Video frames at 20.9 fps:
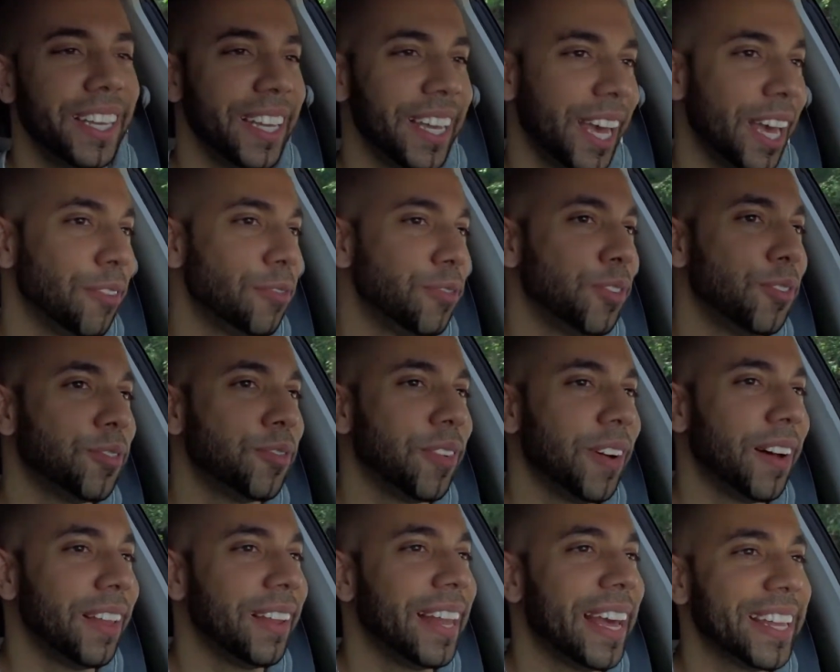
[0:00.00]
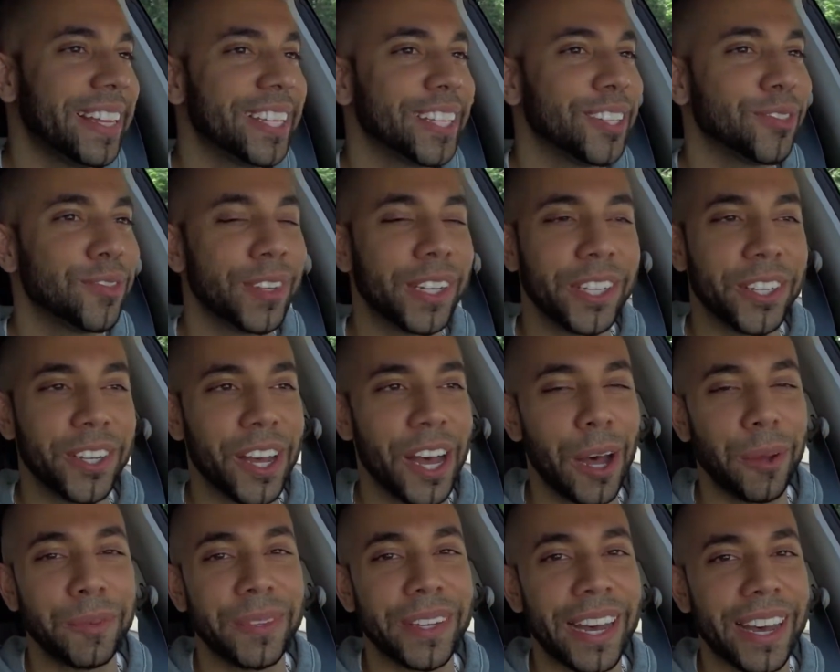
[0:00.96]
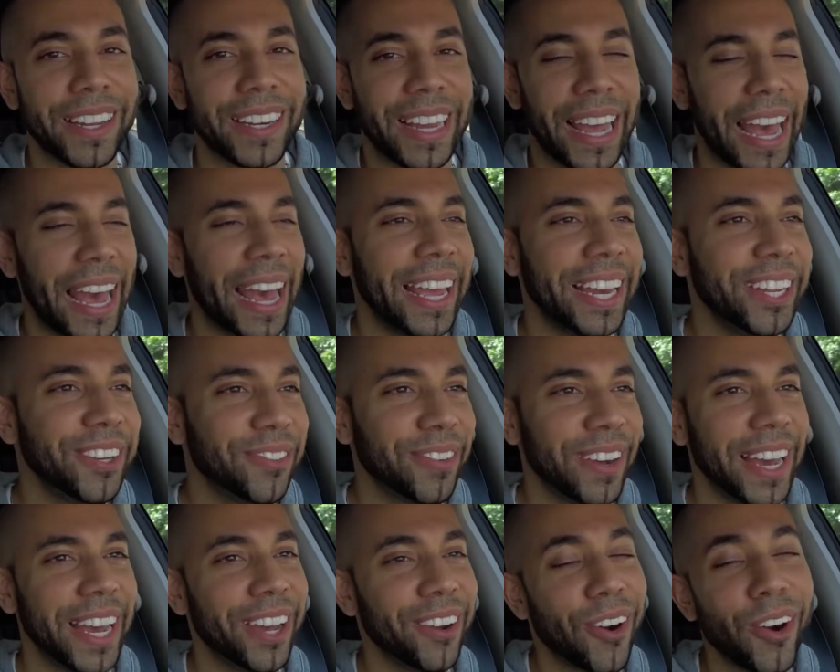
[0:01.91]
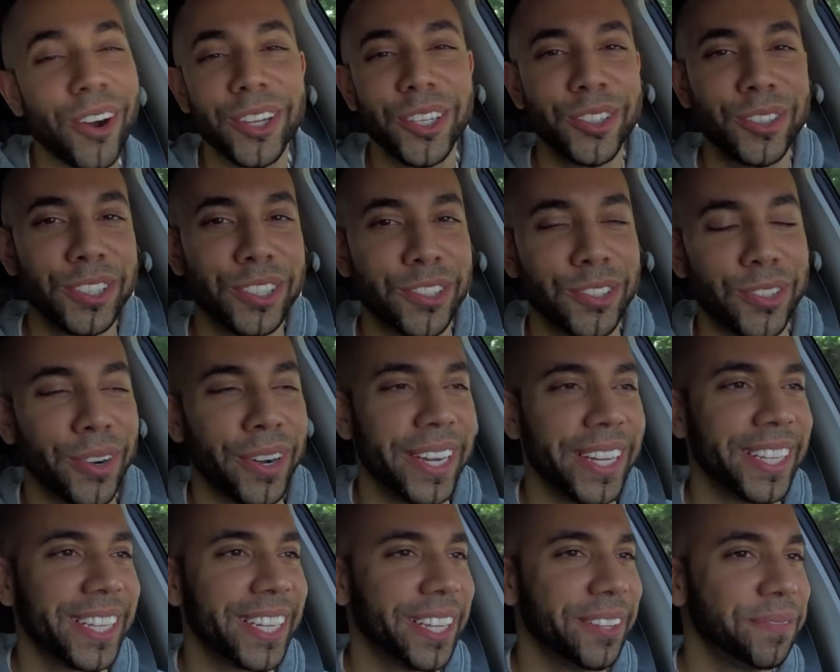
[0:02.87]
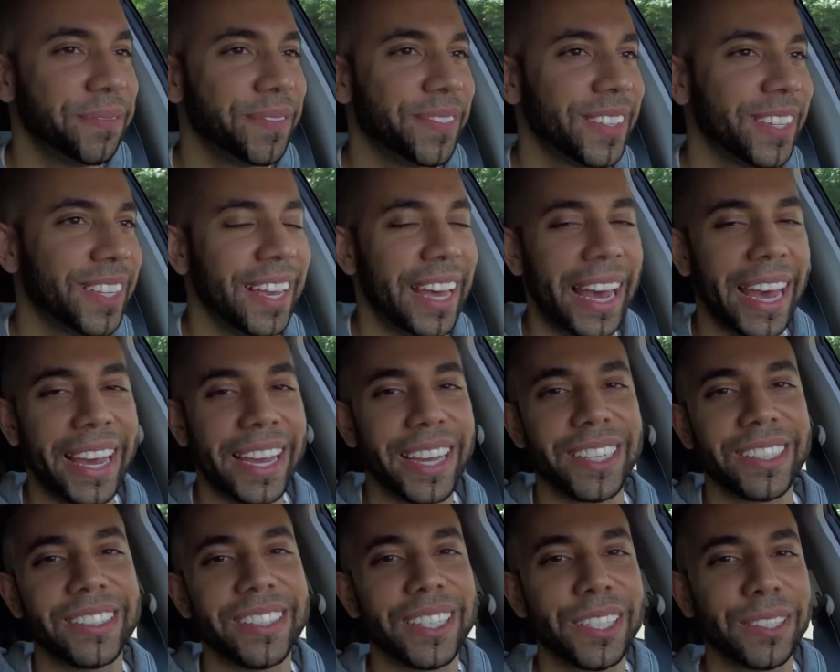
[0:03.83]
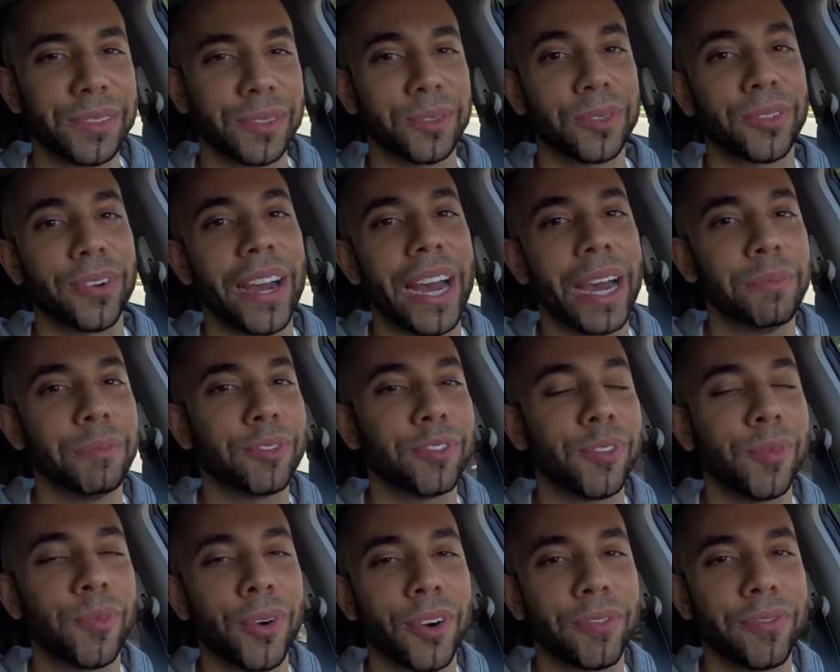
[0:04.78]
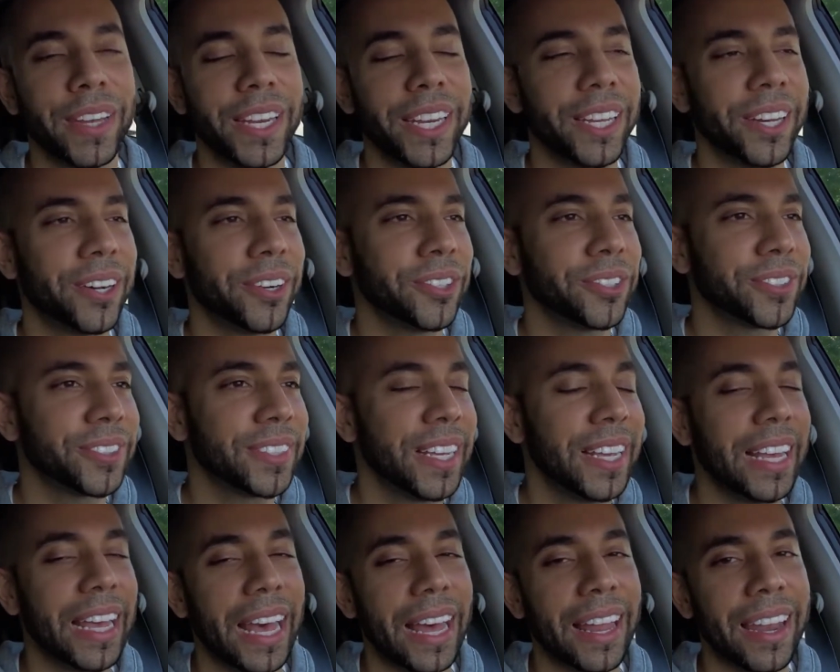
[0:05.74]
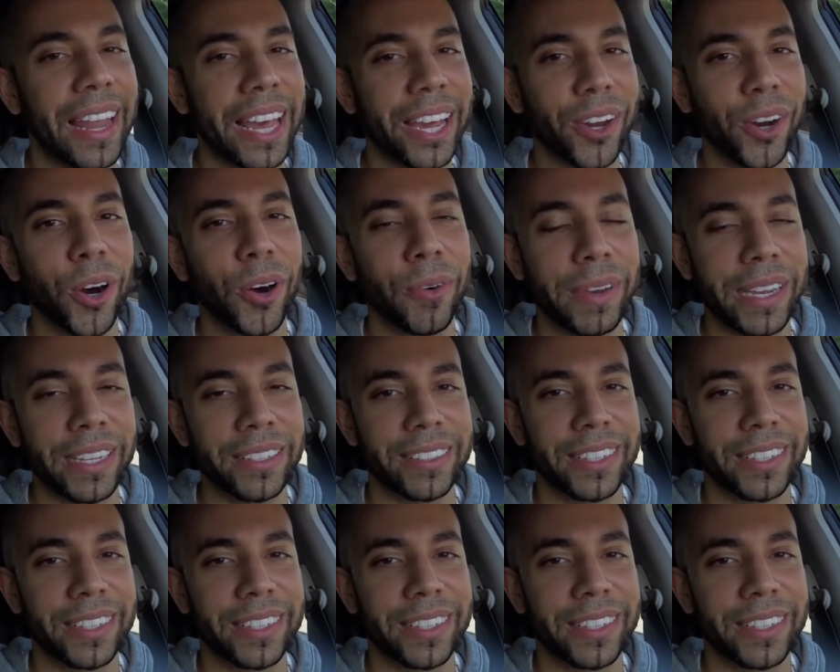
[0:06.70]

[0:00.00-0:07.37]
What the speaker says: if you felt like this video helped you out in any way or you enjoyed it. And consider subscribing for more videos. And like always,